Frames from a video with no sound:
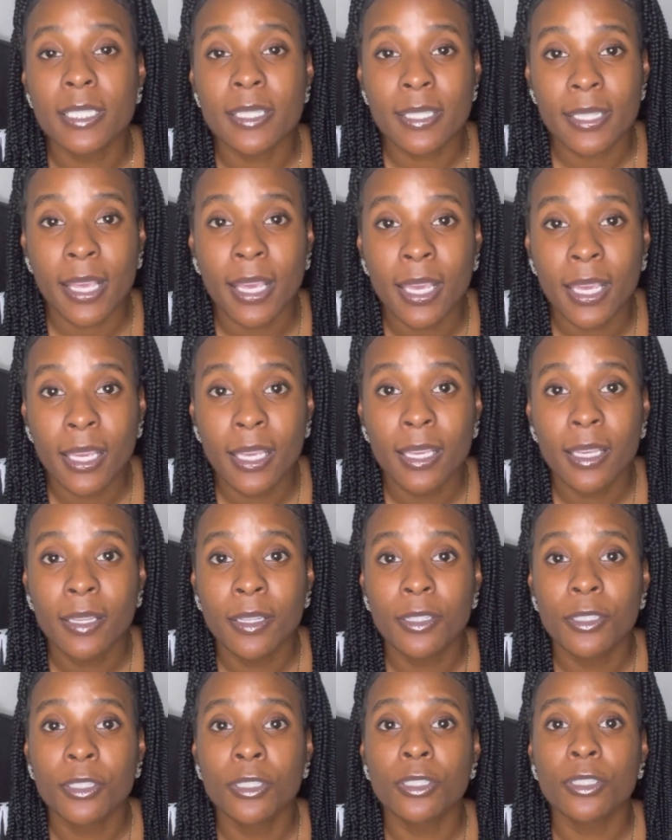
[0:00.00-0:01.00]
say,
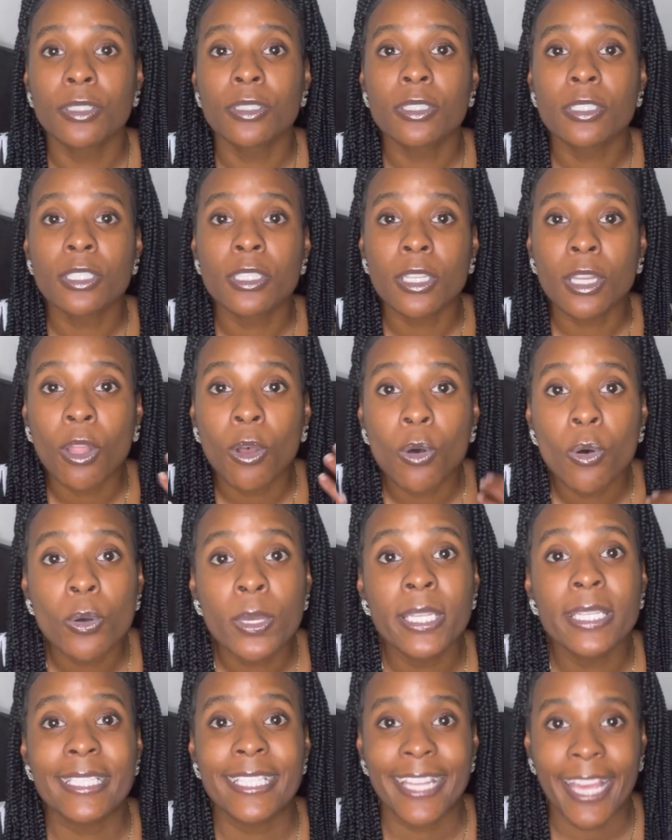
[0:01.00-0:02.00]
slow
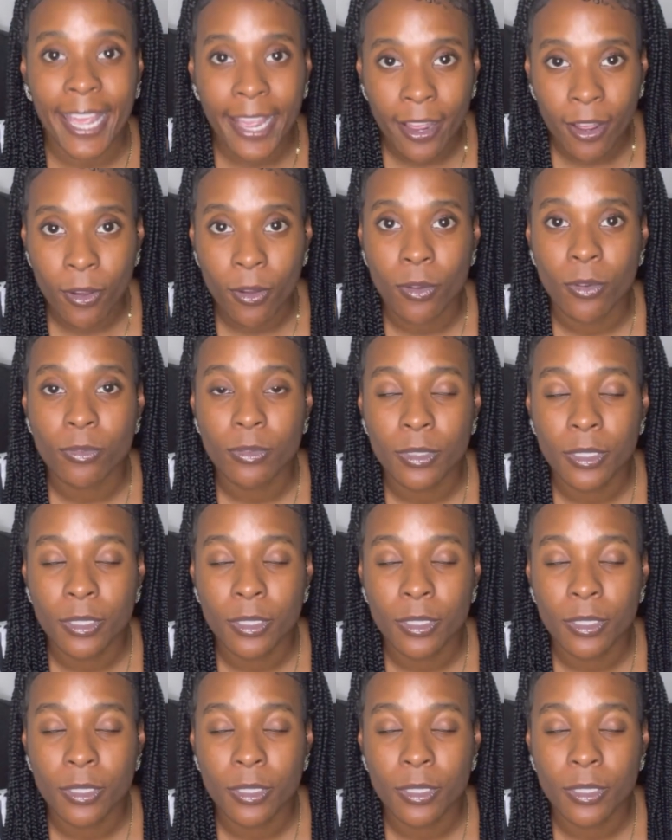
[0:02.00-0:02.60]
it down.